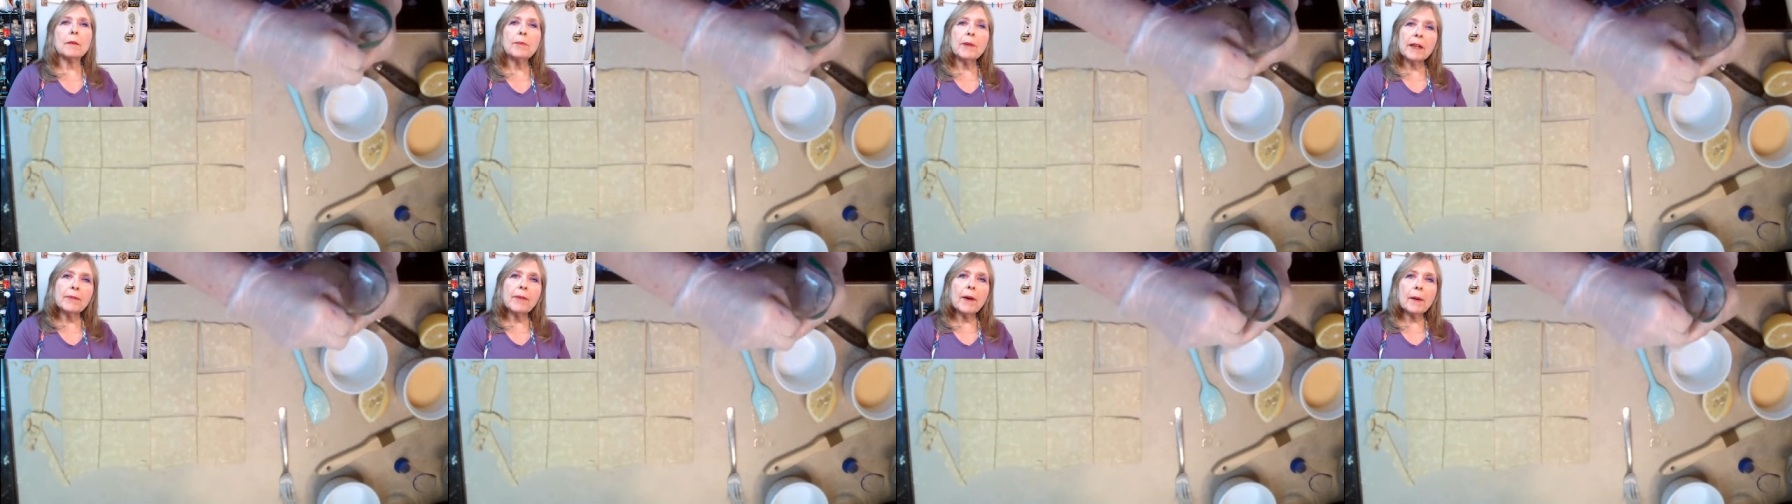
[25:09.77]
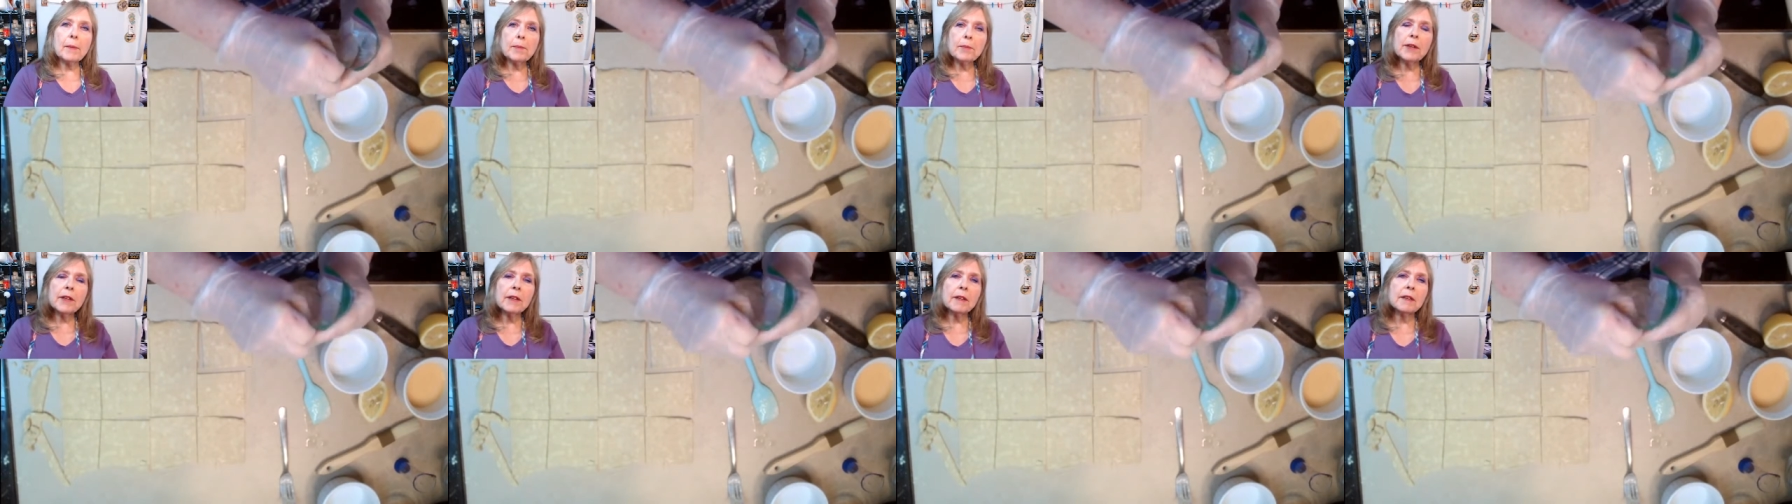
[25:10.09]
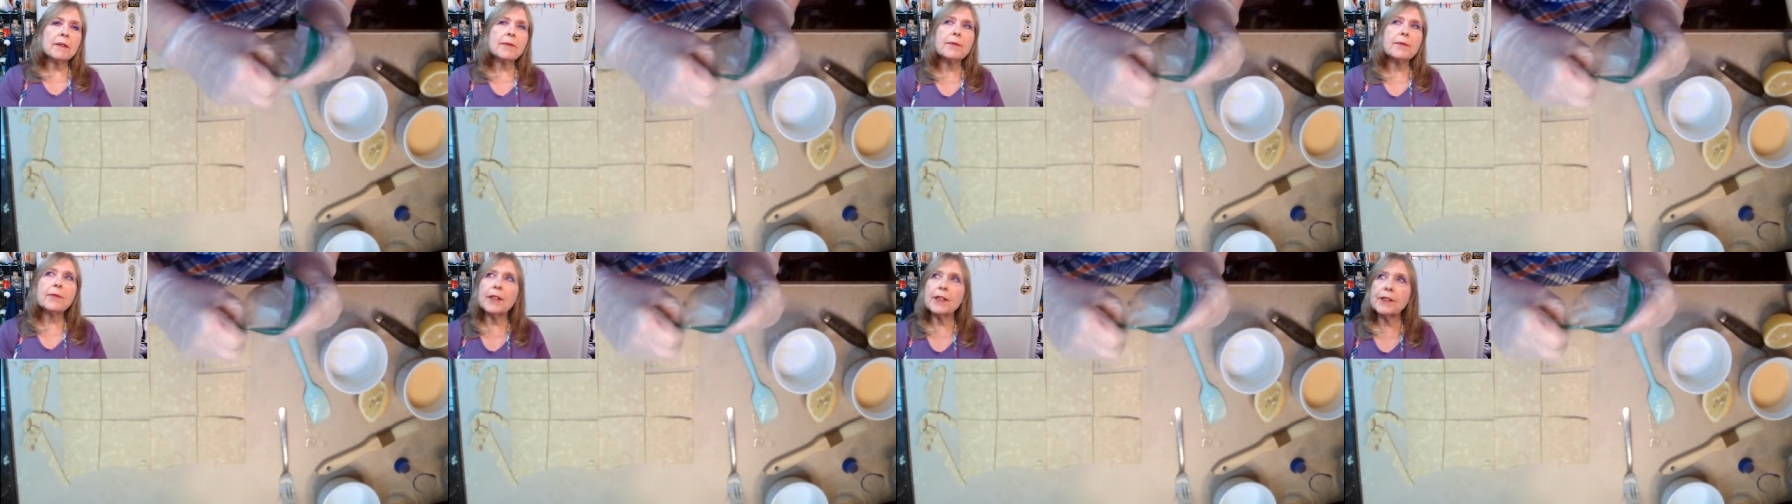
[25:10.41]
But if I put it
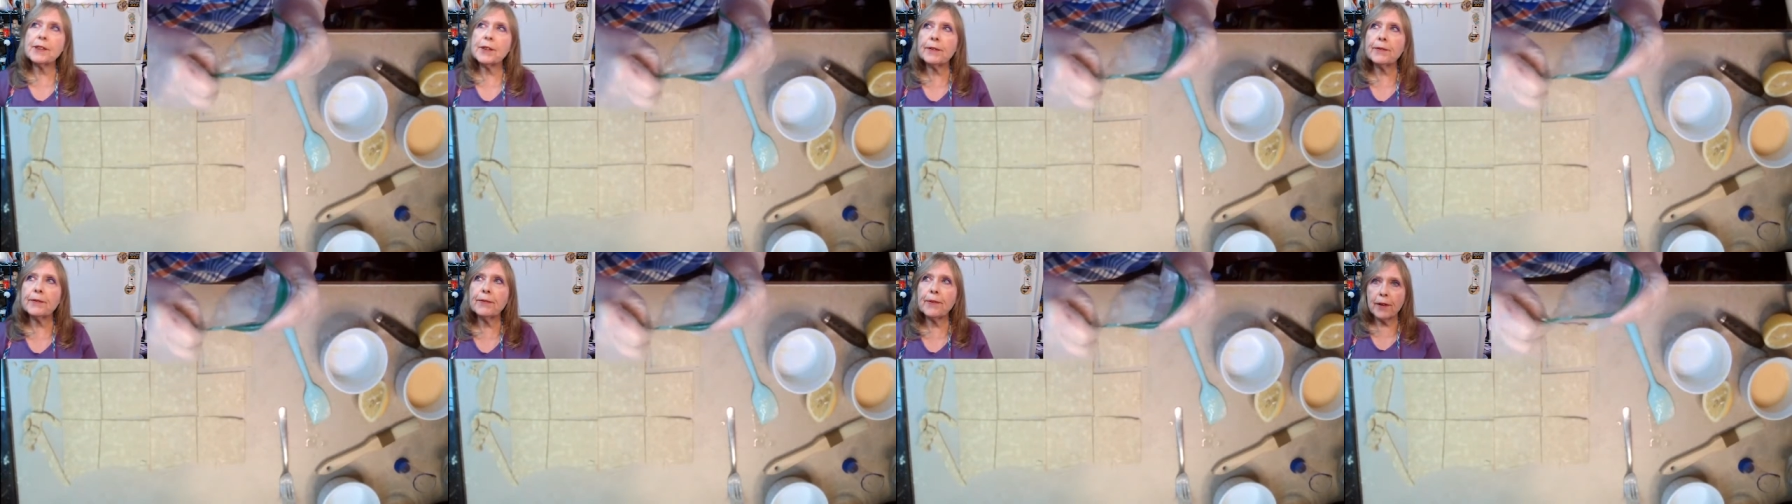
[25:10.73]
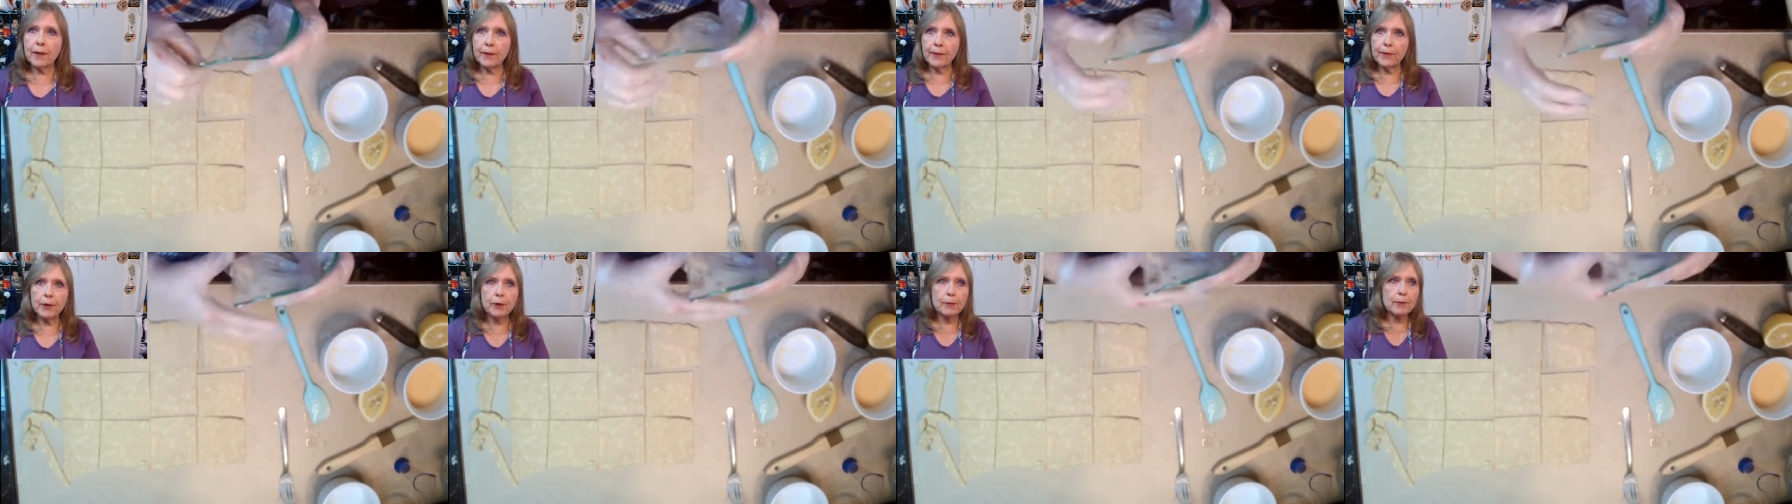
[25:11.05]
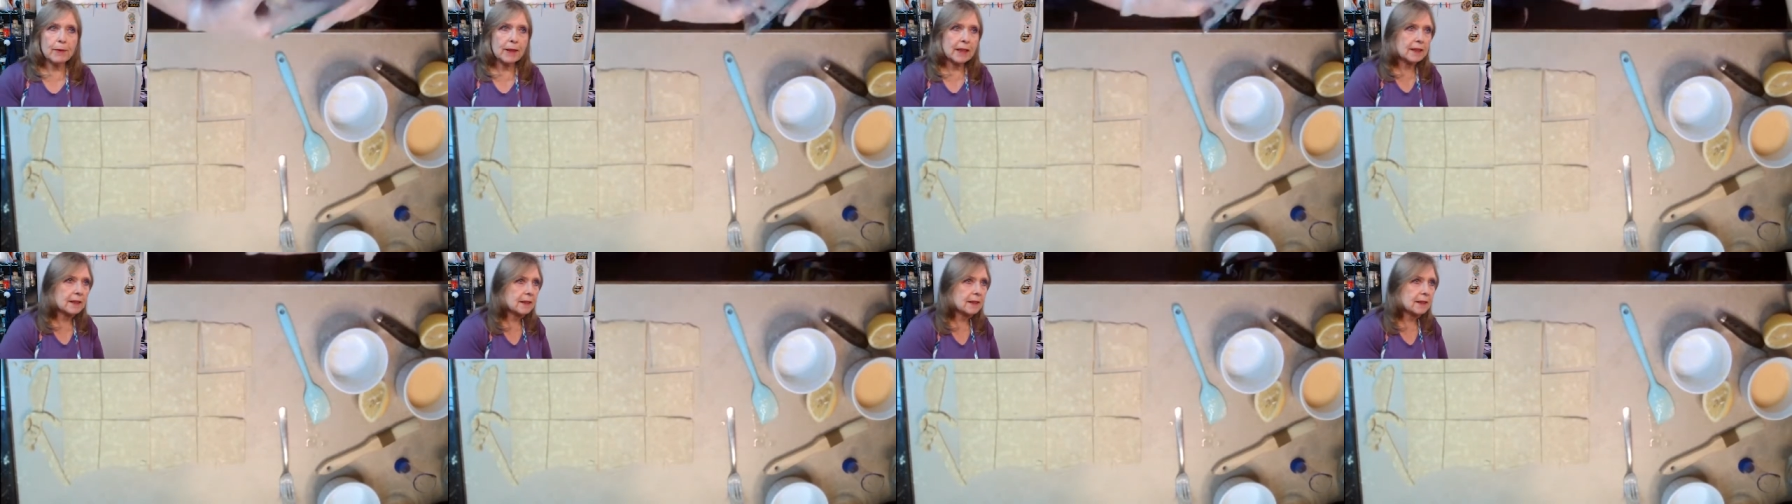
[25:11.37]
in the freezer for a few